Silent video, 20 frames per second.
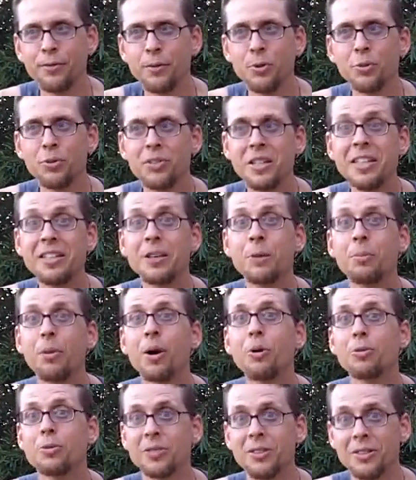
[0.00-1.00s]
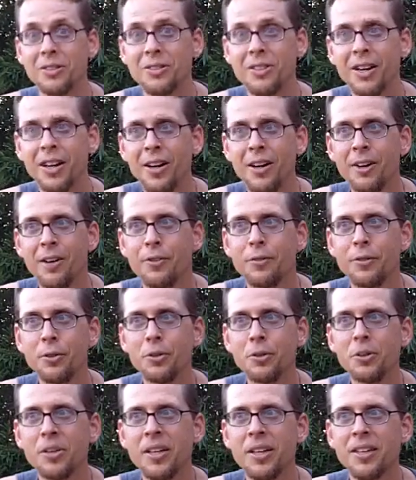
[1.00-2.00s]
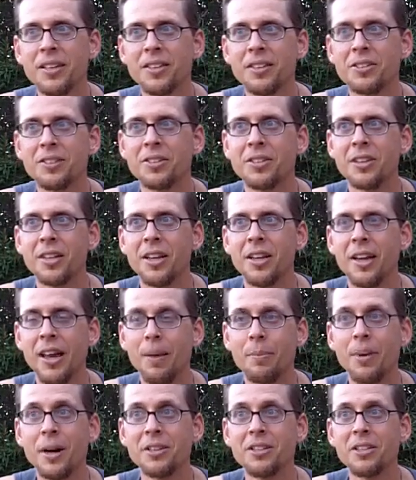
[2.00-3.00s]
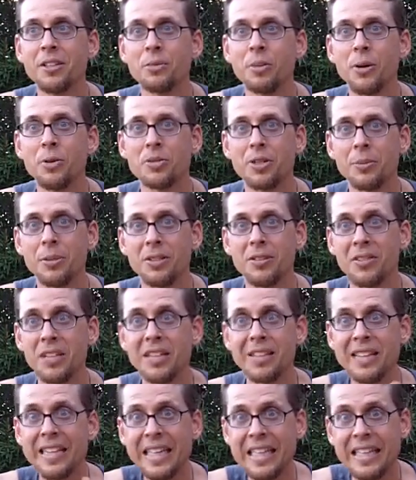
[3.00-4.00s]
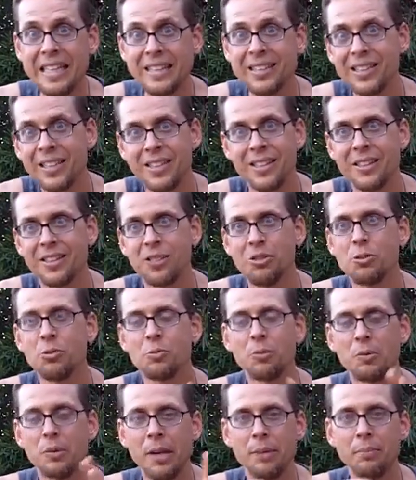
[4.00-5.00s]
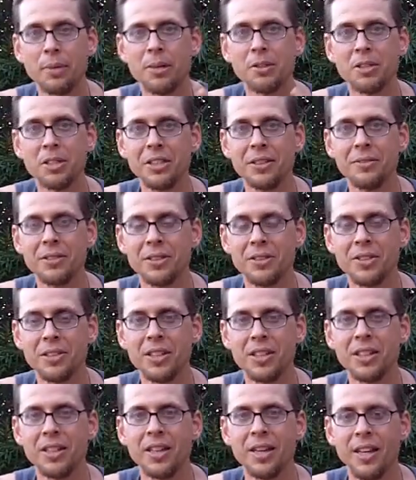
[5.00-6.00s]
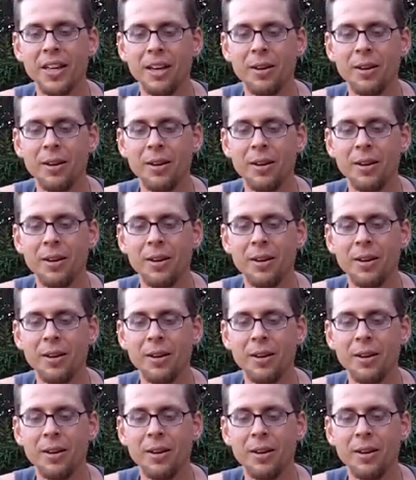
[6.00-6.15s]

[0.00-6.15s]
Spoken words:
Food decomposes. Food is, and by decompose, that means things eat it, that you can barely even see.